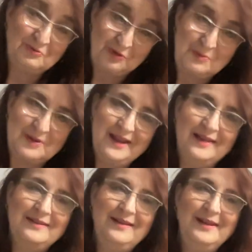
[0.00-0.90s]
from
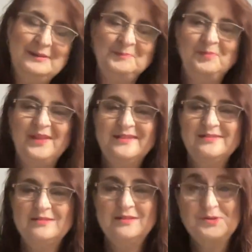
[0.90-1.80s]
Canada,
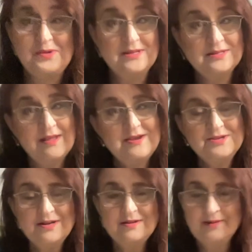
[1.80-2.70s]
that's the
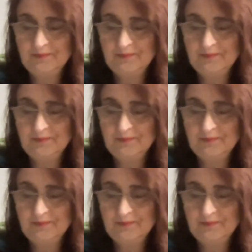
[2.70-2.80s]
translation.